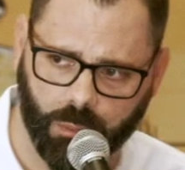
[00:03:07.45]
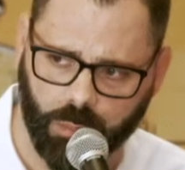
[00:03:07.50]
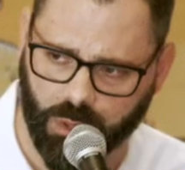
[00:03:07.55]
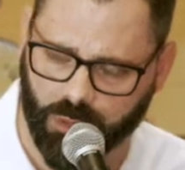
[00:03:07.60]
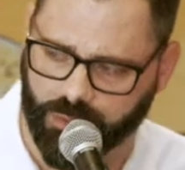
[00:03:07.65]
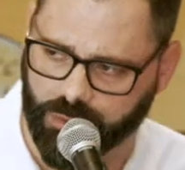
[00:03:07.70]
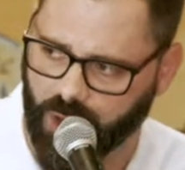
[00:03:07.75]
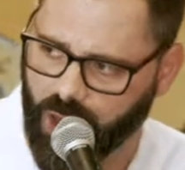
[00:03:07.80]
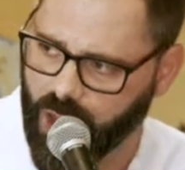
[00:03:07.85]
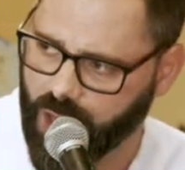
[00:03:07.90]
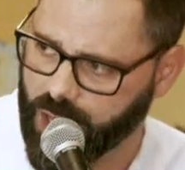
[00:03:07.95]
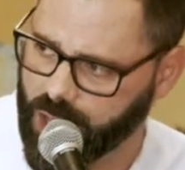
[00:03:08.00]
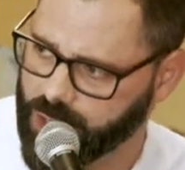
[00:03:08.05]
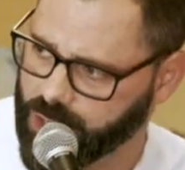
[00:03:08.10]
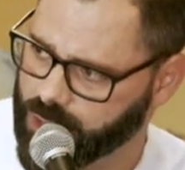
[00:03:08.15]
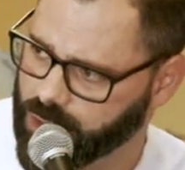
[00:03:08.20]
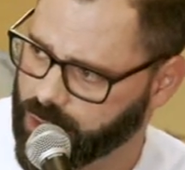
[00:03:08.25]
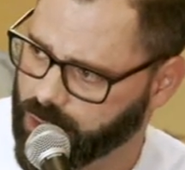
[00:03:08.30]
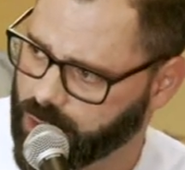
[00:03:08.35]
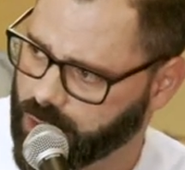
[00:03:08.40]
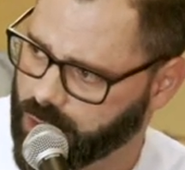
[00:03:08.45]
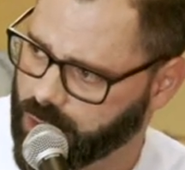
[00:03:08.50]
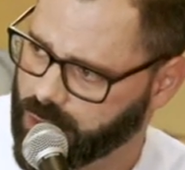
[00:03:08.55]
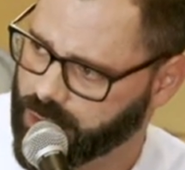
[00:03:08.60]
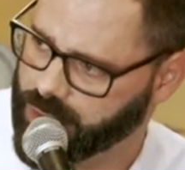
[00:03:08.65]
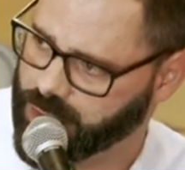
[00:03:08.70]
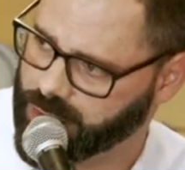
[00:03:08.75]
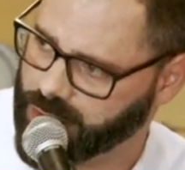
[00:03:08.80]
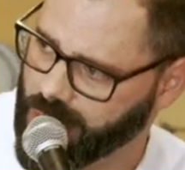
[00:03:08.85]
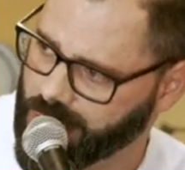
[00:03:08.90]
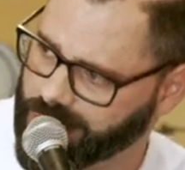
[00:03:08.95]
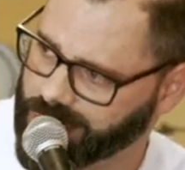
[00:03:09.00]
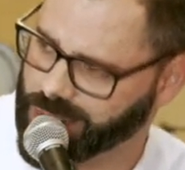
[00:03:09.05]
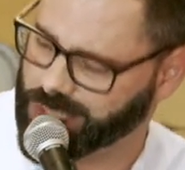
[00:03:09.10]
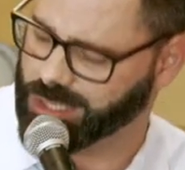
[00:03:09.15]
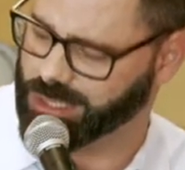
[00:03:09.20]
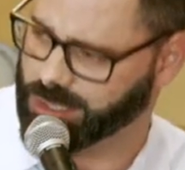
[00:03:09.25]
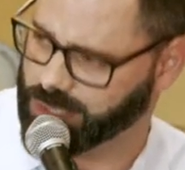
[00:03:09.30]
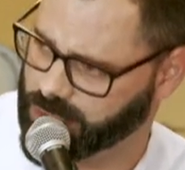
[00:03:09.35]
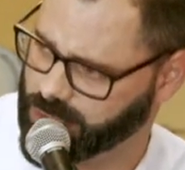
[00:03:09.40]
provide
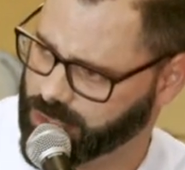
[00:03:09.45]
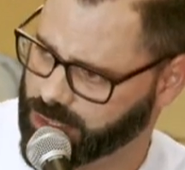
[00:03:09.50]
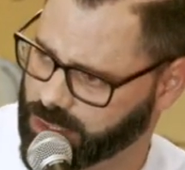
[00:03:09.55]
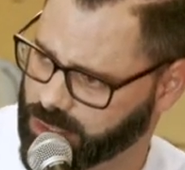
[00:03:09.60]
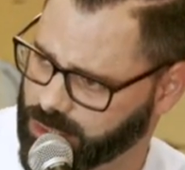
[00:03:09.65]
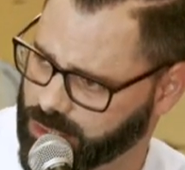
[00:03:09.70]
sustenance,